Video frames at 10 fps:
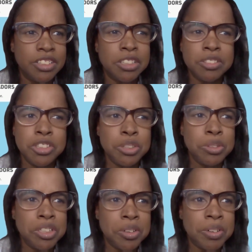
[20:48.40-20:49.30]
Don't
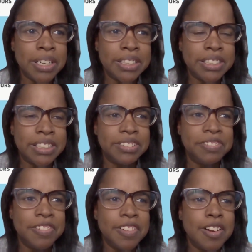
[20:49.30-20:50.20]
do it
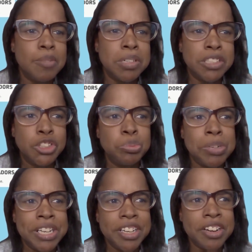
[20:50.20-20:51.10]
aggressive, but
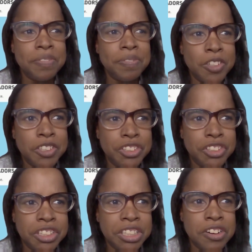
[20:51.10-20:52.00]
speak up for
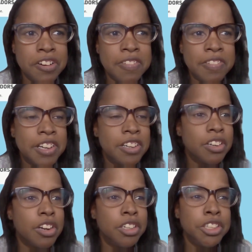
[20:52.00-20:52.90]
yourself.
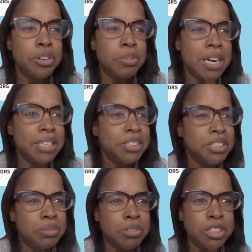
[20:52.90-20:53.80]
Learn your rights
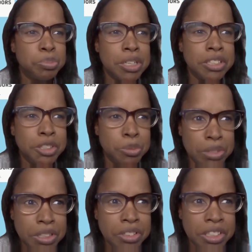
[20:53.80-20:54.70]
and
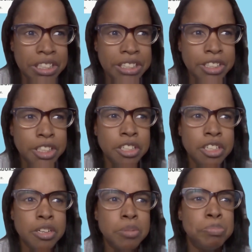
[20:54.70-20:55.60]
responsibilities.
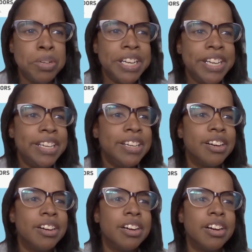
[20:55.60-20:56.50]

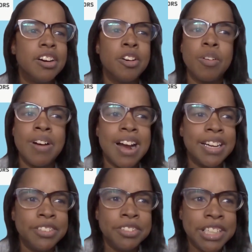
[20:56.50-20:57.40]
Be
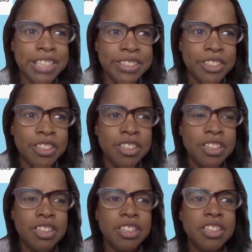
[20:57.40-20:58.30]
Ohio leader
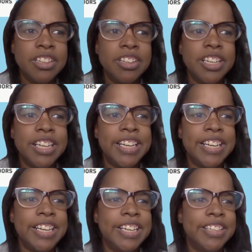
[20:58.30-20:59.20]

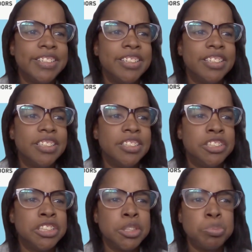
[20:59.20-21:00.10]
and
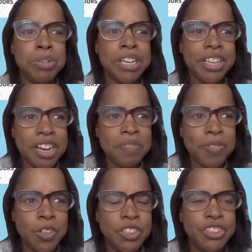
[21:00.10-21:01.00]
just speak up
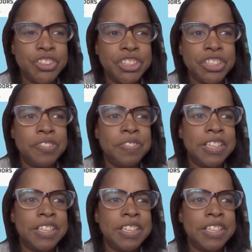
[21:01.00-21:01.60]
for yourself.